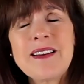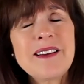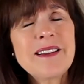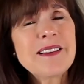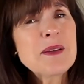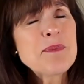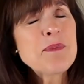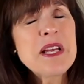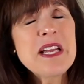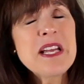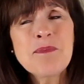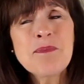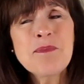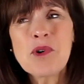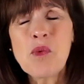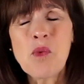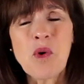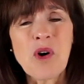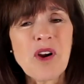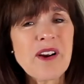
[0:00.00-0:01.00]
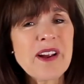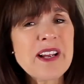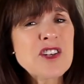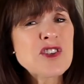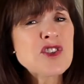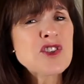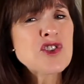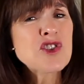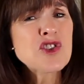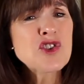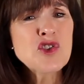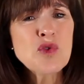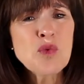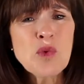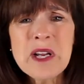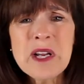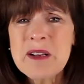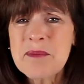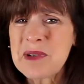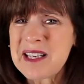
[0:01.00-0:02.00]
the people were
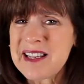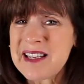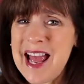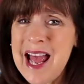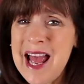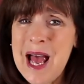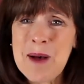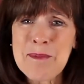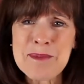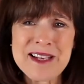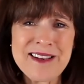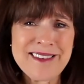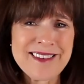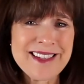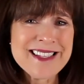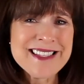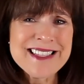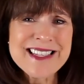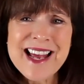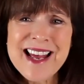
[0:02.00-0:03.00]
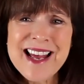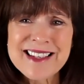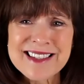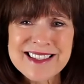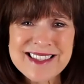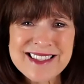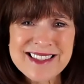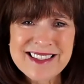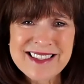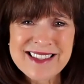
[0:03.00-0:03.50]
extremely happy and content.